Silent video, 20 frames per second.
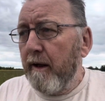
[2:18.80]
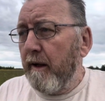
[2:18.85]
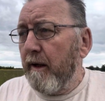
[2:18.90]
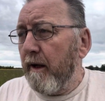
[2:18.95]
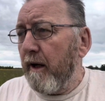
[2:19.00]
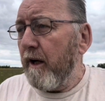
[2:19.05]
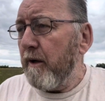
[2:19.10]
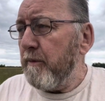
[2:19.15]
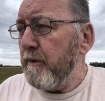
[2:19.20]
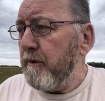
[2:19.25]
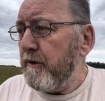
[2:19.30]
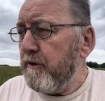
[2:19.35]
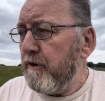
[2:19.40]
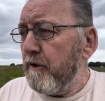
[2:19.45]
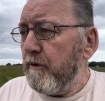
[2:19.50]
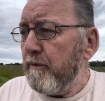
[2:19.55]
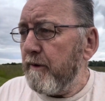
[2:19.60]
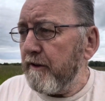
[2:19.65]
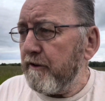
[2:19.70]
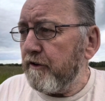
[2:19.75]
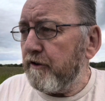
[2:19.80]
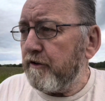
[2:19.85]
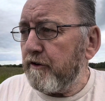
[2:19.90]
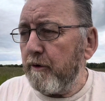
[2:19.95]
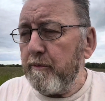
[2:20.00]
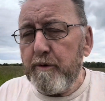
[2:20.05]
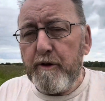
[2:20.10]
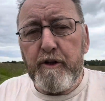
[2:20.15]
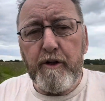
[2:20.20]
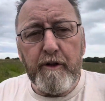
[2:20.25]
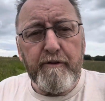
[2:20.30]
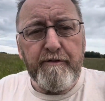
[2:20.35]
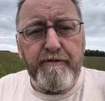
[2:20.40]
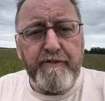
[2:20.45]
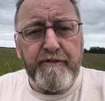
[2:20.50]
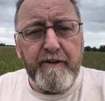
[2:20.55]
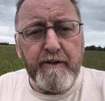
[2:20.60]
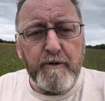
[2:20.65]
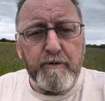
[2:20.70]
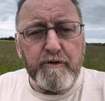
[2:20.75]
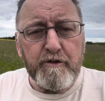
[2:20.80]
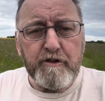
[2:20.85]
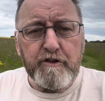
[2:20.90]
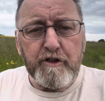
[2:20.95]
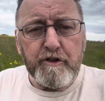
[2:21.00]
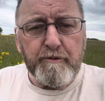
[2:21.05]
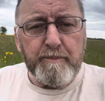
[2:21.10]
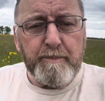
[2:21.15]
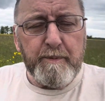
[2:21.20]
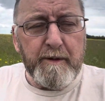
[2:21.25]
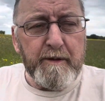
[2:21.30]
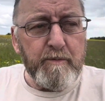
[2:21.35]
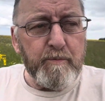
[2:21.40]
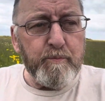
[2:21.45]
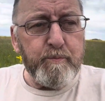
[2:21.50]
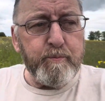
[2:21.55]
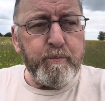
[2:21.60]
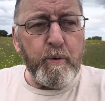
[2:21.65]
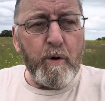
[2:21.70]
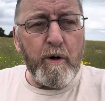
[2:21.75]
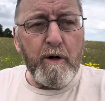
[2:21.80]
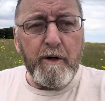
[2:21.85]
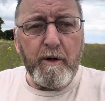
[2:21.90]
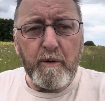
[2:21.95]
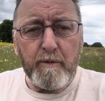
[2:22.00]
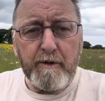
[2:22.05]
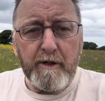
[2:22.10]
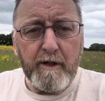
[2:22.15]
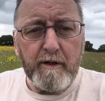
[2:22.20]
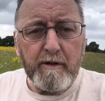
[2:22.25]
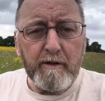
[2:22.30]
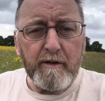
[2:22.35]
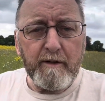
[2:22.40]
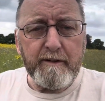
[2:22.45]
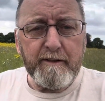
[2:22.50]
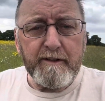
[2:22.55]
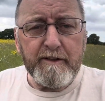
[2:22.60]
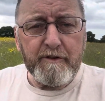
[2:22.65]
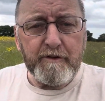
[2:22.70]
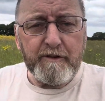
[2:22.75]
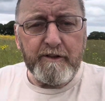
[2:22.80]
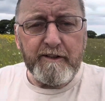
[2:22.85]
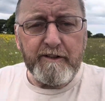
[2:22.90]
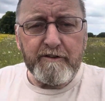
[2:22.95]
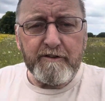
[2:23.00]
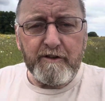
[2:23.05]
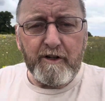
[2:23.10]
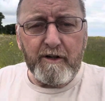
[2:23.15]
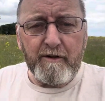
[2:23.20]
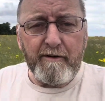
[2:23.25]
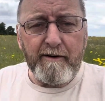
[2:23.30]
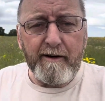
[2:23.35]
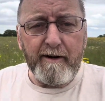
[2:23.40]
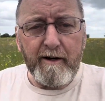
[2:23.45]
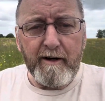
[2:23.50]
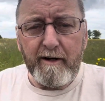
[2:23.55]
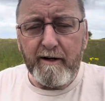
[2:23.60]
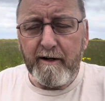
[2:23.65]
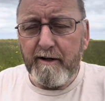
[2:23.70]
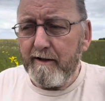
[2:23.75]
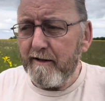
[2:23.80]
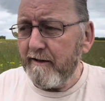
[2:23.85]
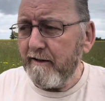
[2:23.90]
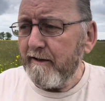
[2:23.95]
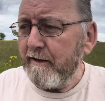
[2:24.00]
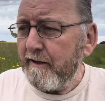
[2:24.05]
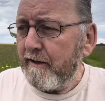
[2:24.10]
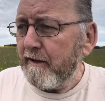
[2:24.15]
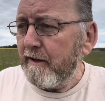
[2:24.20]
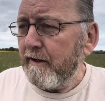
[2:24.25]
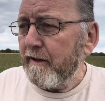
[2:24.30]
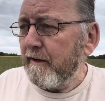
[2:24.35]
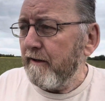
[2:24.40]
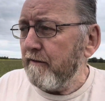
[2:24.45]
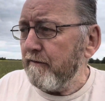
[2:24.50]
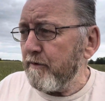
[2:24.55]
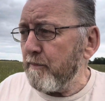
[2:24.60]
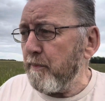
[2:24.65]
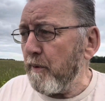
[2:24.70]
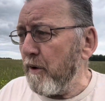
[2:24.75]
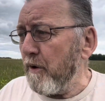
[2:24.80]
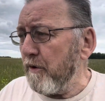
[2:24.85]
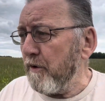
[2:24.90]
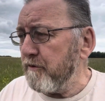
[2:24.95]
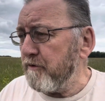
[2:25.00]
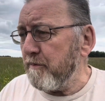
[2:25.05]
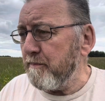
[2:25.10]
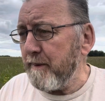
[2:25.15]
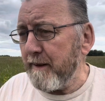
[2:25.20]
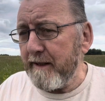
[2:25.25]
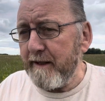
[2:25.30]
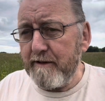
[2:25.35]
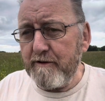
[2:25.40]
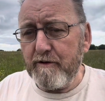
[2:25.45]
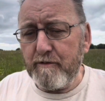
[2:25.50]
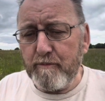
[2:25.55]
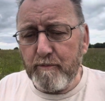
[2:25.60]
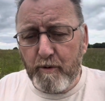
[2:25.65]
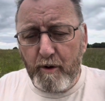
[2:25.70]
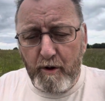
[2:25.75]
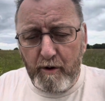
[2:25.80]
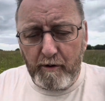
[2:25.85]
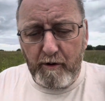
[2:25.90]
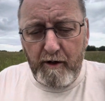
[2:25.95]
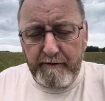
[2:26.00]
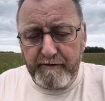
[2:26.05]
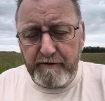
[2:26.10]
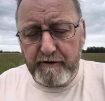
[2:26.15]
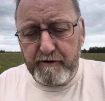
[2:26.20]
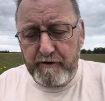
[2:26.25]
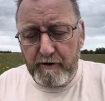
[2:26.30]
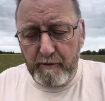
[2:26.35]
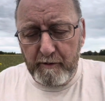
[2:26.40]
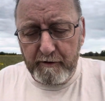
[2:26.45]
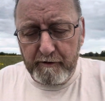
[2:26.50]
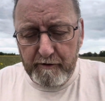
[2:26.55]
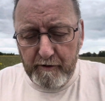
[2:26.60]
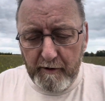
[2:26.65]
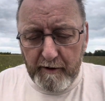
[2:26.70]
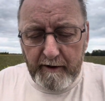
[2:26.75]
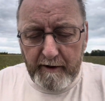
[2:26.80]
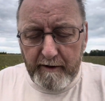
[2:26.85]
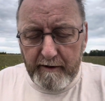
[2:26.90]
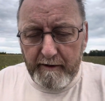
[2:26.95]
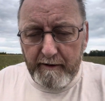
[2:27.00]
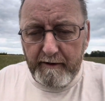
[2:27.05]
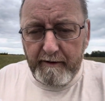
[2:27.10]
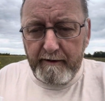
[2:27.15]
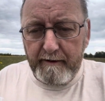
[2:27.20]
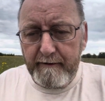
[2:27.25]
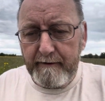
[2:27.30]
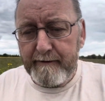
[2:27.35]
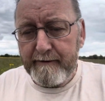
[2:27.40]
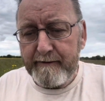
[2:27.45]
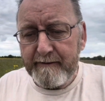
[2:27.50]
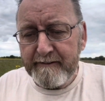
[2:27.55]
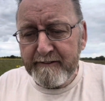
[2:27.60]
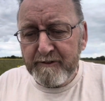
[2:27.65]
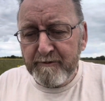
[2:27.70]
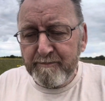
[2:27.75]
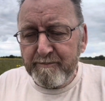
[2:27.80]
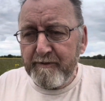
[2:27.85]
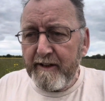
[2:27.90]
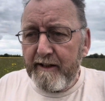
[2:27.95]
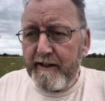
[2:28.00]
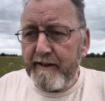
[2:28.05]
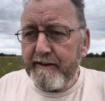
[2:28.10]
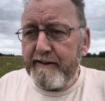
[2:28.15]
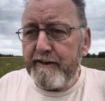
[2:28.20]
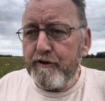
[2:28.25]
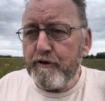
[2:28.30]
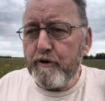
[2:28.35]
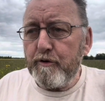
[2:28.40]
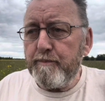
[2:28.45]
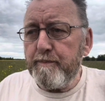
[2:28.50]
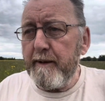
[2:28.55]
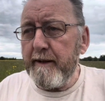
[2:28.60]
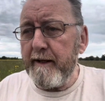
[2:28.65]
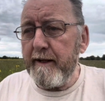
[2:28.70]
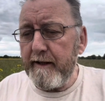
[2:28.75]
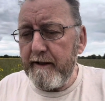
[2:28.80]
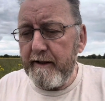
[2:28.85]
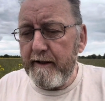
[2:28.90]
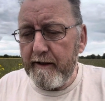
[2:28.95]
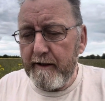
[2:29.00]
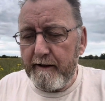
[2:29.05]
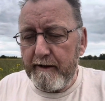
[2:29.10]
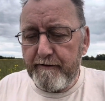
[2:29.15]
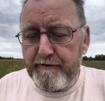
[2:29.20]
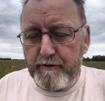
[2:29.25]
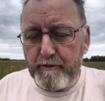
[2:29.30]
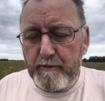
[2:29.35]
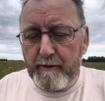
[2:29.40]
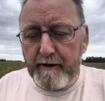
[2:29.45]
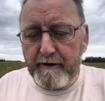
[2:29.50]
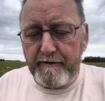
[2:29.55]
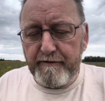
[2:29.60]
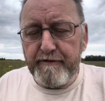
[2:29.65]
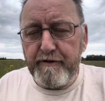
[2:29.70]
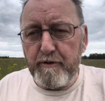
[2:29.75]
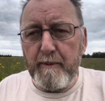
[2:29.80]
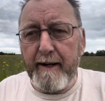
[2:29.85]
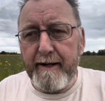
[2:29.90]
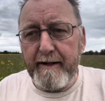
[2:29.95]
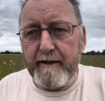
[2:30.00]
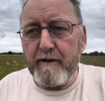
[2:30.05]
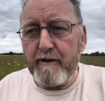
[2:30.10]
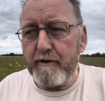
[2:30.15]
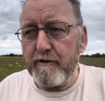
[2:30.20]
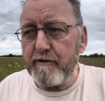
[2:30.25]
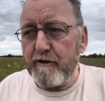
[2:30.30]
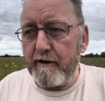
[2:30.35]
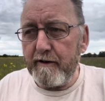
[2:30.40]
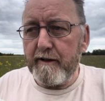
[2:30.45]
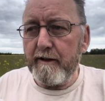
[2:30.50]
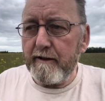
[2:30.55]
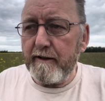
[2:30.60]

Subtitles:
I would do this because I would like fields to just be wild, like these are here, for birds and bees and wildlife and so on and so on. And this could be, if you had a few acres, like,